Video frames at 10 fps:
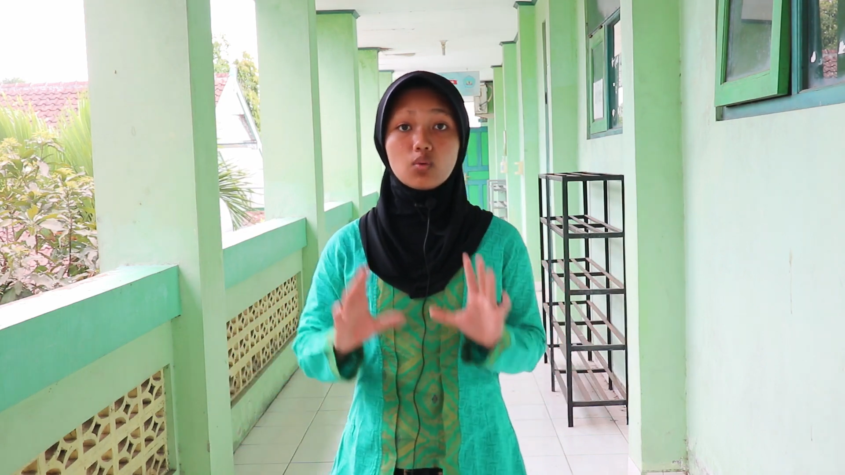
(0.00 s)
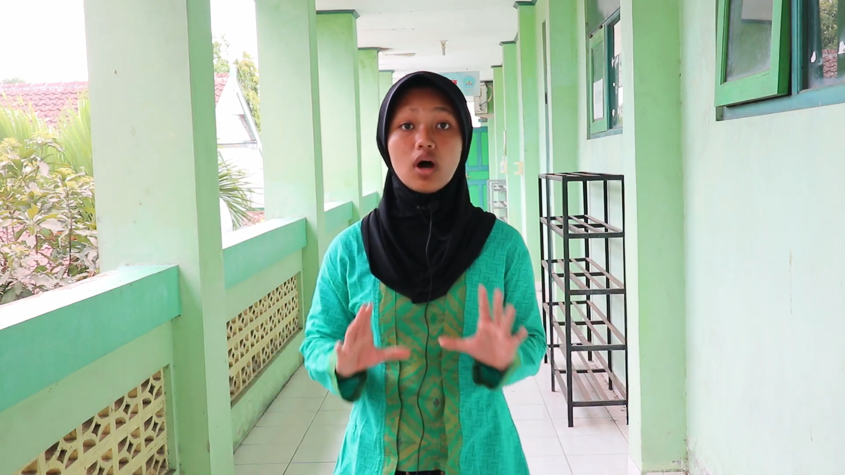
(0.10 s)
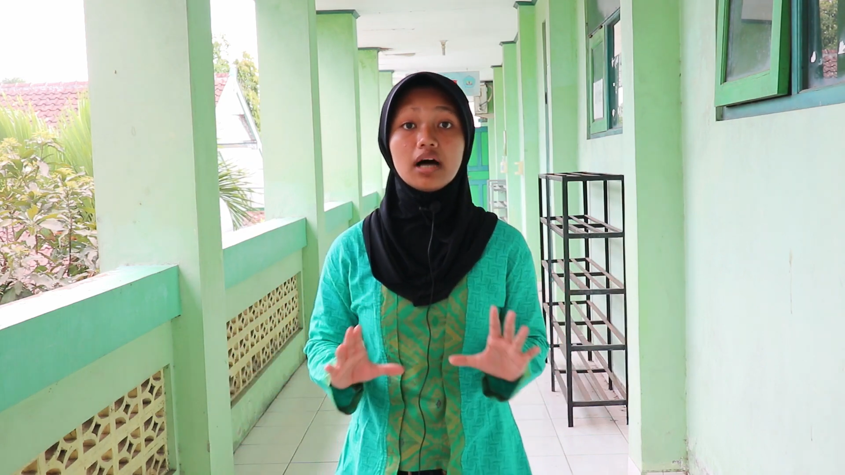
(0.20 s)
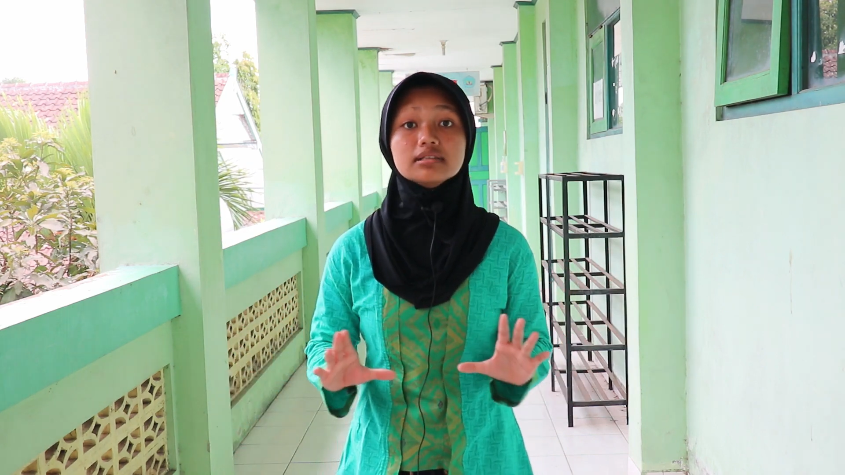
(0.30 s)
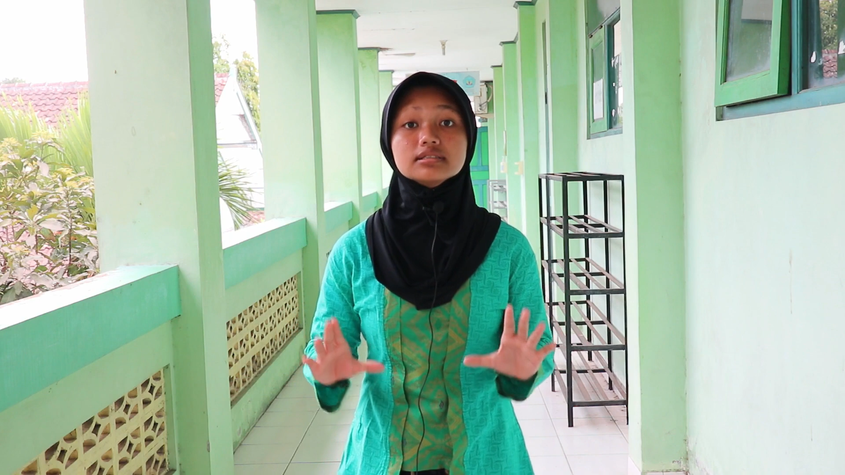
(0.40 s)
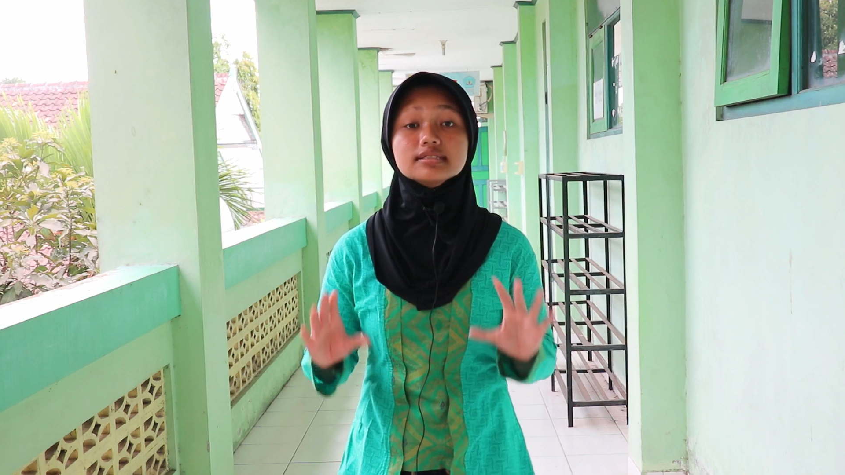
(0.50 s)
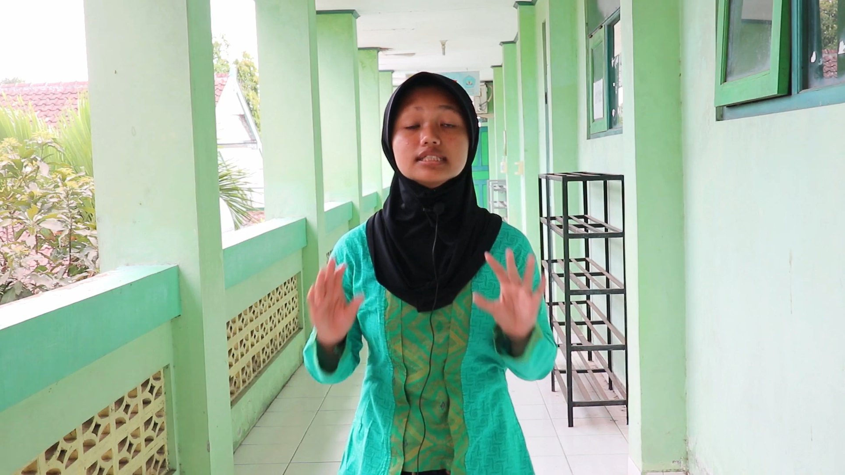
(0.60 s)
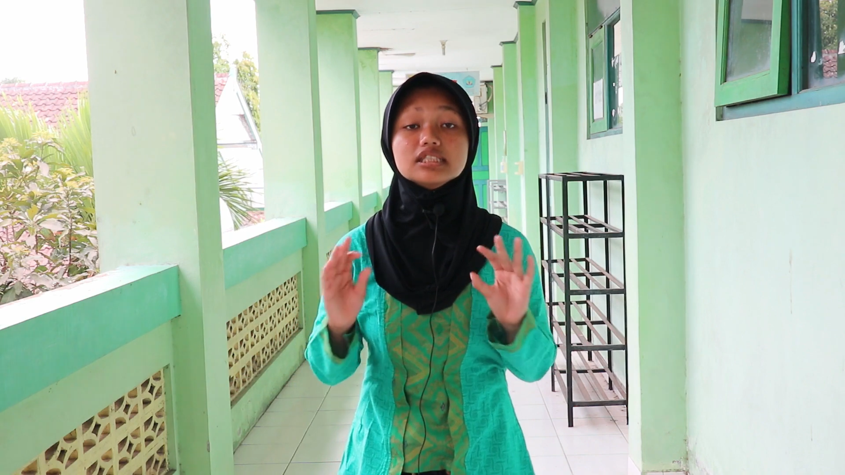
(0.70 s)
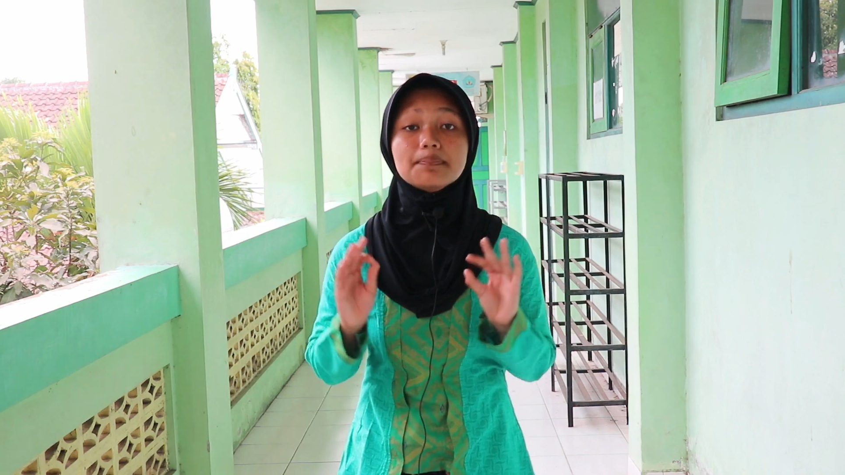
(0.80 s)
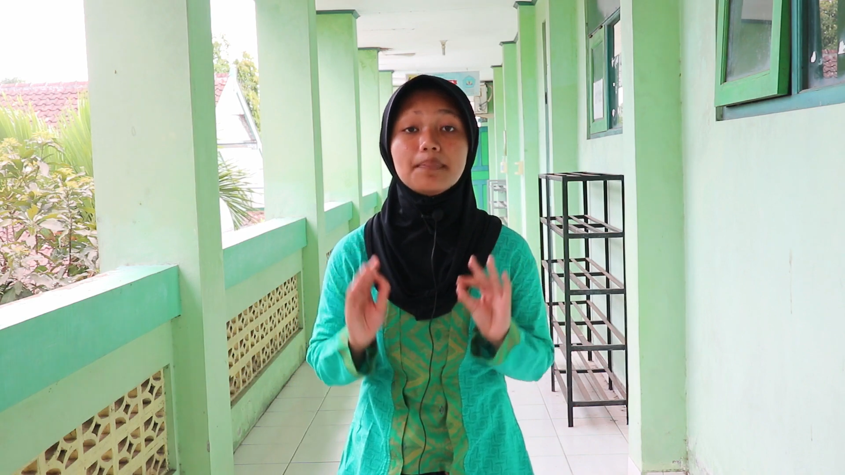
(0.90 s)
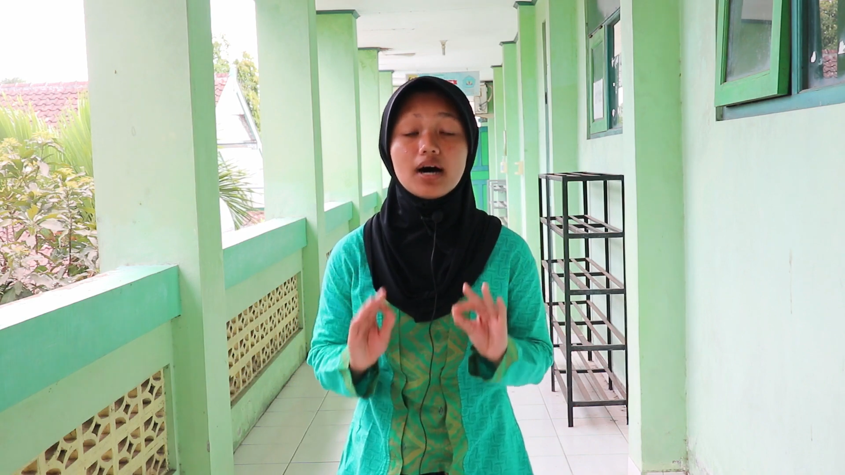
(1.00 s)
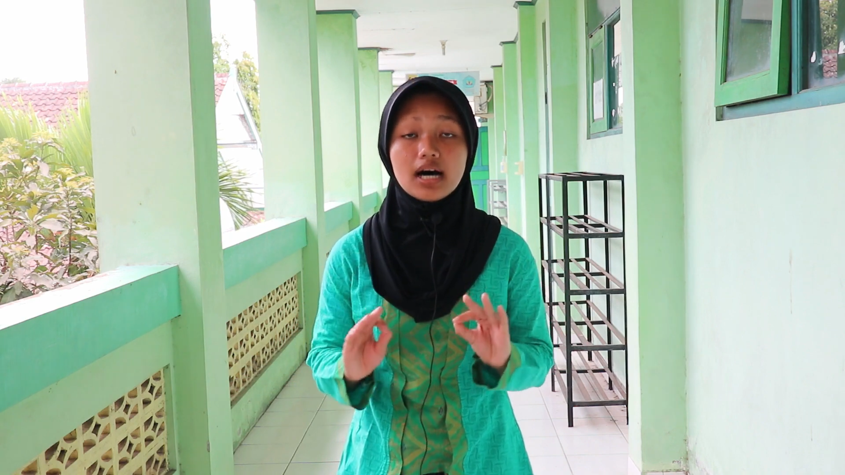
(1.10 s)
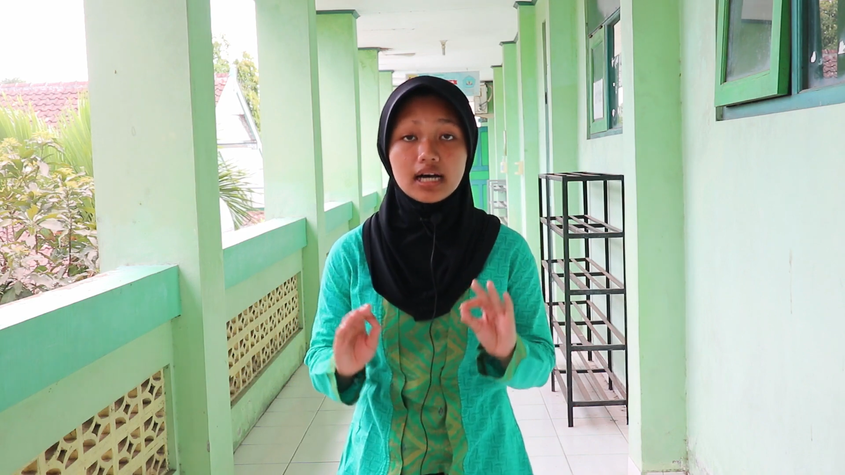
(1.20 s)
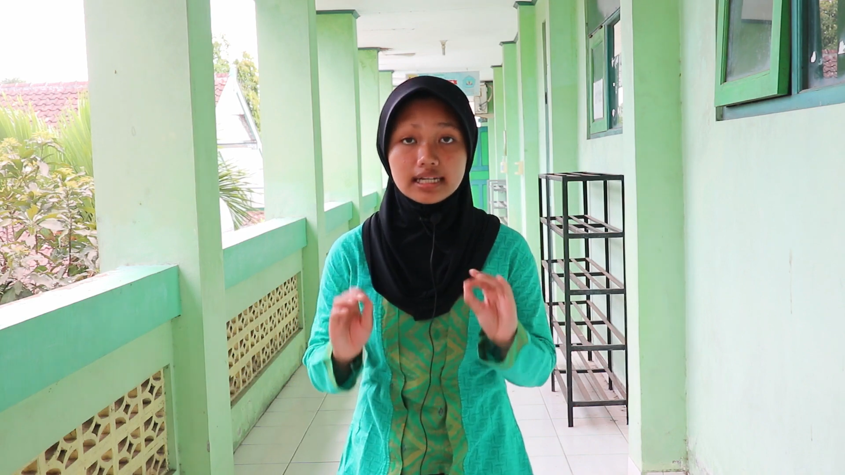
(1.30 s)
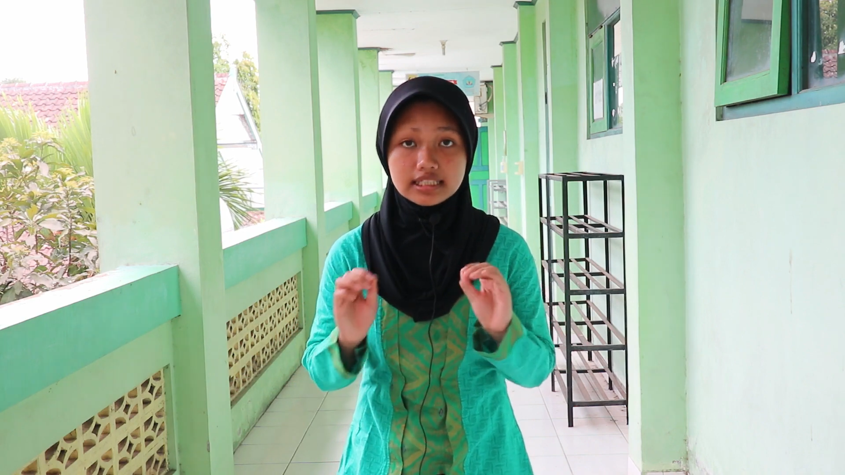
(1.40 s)
Once
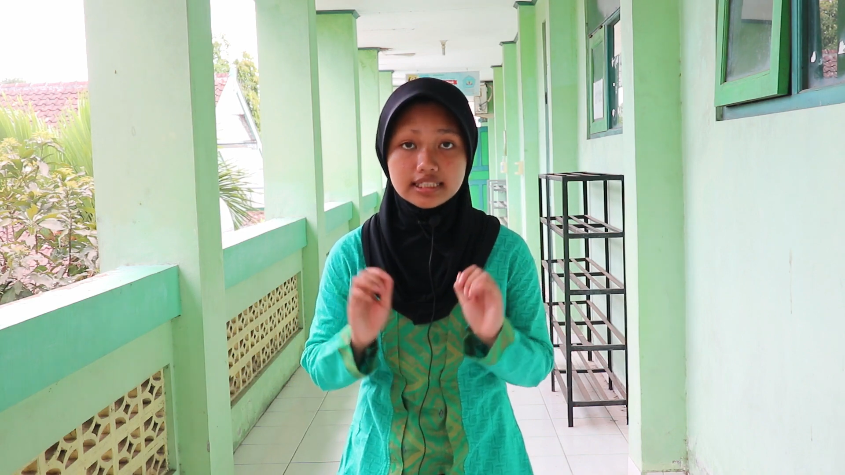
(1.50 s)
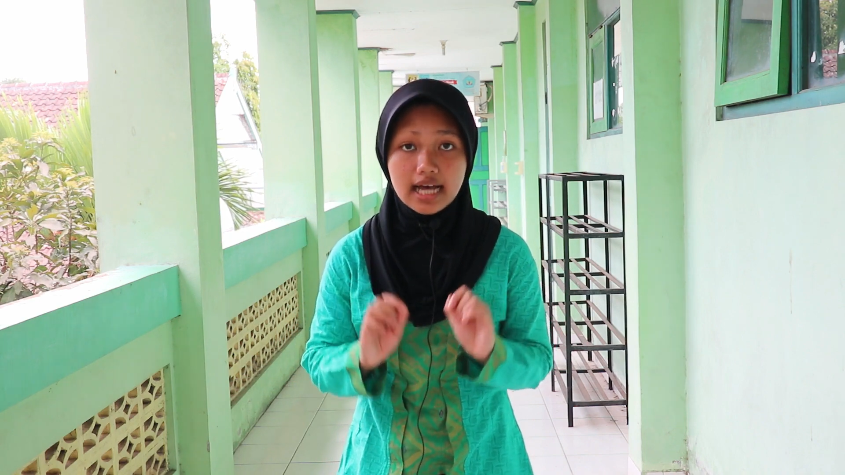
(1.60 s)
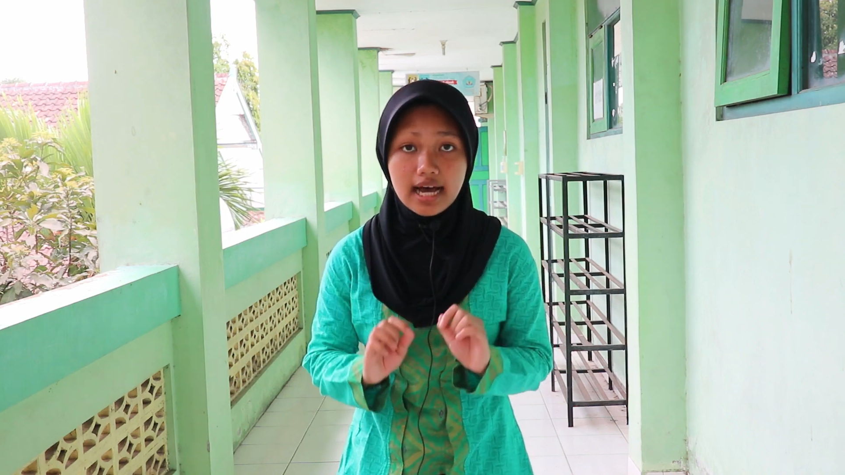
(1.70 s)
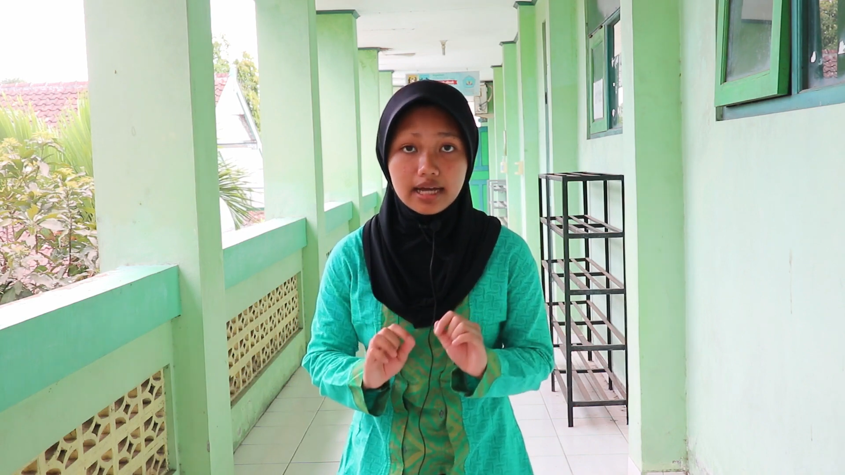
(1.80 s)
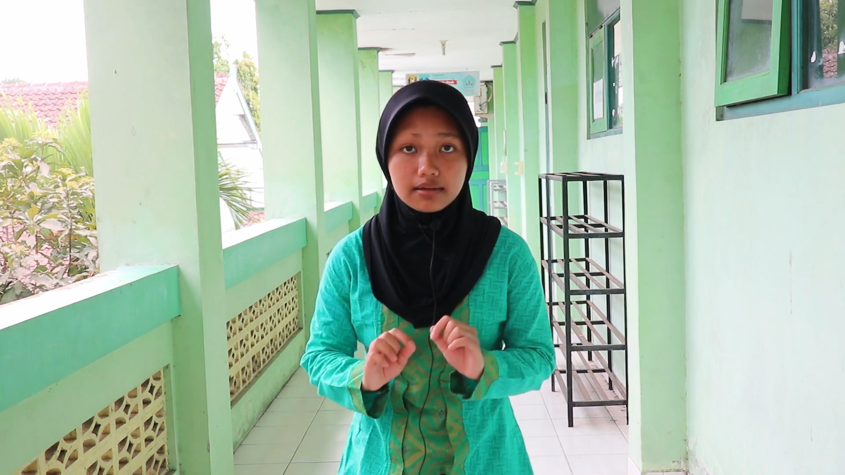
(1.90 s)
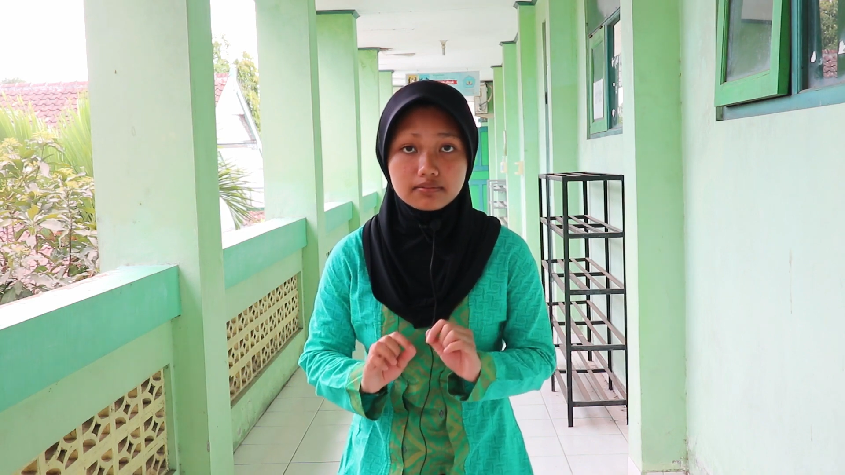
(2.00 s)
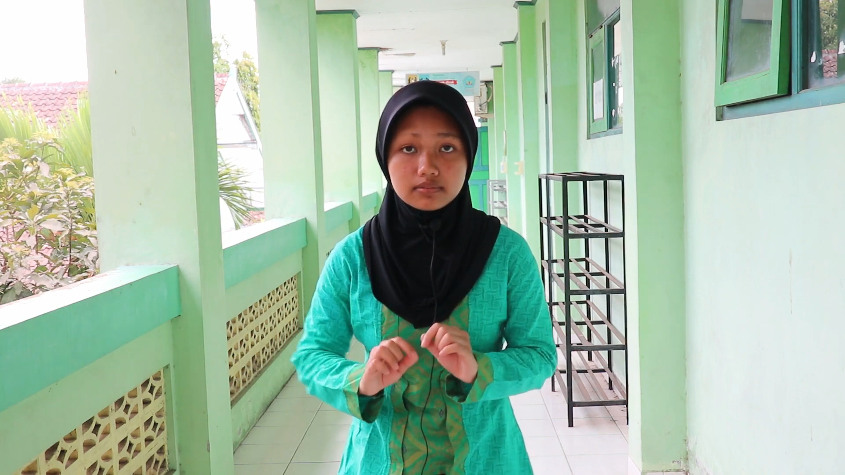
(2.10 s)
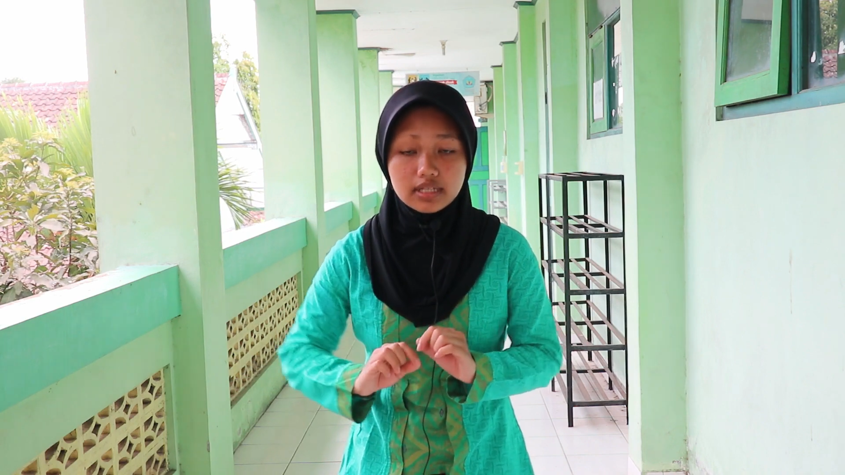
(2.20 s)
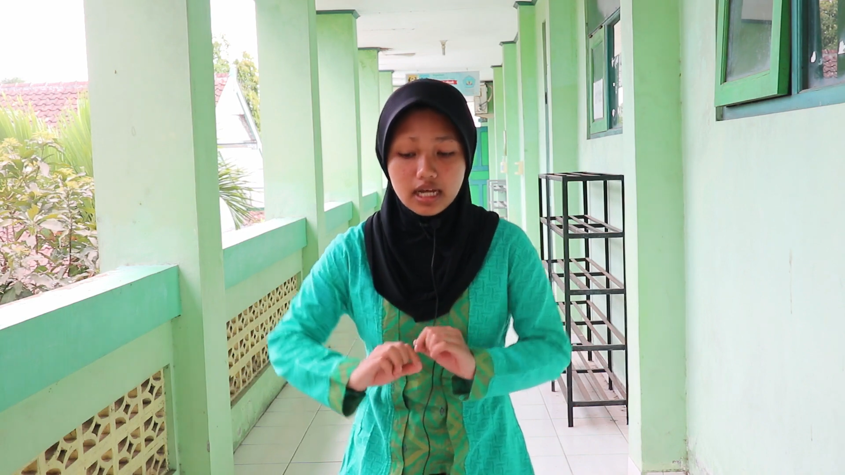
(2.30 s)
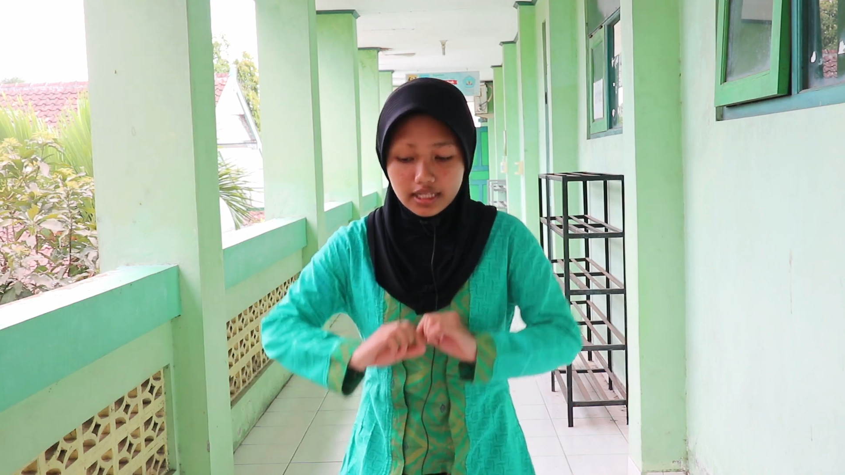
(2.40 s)
upon a time,